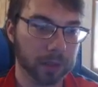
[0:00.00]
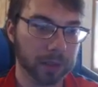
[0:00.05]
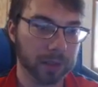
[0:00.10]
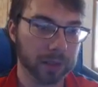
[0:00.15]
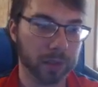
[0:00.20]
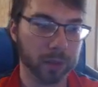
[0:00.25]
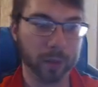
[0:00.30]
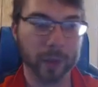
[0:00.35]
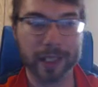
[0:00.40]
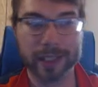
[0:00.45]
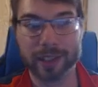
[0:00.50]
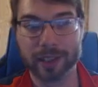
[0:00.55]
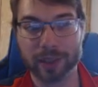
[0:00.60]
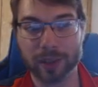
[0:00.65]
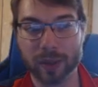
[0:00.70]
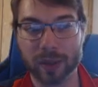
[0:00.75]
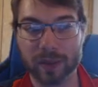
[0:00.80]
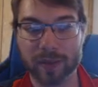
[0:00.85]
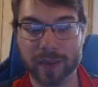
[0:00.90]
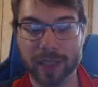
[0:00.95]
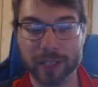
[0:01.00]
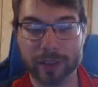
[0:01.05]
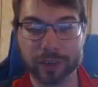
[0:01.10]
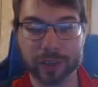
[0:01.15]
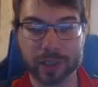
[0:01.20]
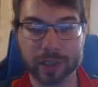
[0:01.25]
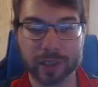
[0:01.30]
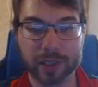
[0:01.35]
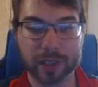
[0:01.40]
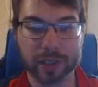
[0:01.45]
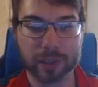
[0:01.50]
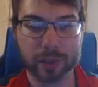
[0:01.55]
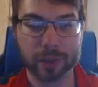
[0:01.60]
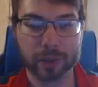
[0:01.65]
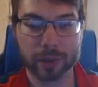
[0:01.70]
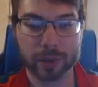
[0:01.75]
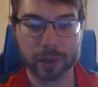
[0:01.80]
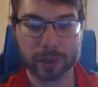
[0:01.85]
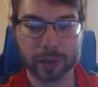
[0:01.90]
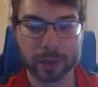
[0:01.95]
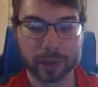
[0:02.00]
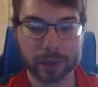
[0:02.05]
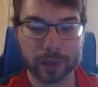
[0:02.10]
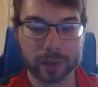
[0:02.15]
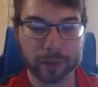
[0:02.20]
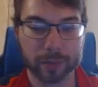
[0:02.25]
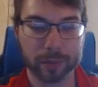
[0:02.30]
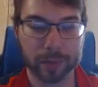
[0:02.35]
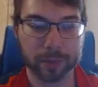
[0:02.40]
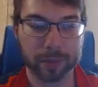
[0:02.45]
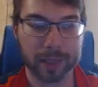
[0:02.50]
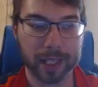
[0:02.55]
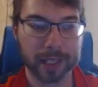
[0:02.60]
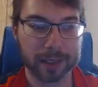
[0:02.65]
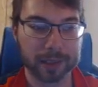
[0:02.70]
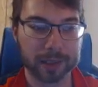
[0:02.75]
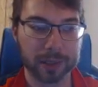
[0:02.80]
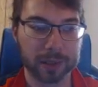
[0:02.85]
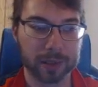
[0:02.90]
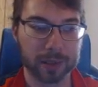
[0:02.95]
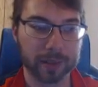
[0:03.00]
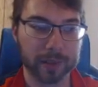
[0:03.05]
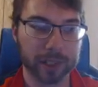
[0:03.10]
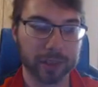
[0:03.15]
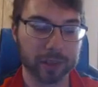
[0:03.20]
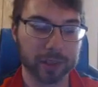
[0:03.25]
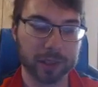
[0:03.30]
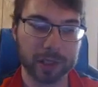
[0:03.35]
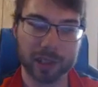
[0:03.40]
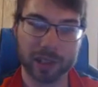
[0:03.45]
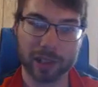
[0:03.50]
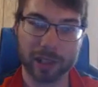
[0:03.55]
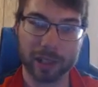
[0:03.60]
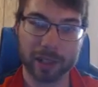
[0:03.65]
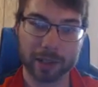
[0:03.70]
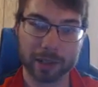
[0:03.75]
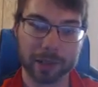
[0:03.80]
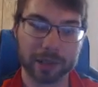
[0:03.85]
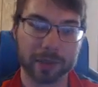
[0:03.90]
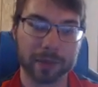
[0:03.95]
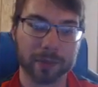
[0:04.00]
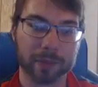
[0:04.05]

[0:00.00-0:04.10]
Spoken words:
So White Stone of Legend's a tuner, but Black Stone of Legend is not.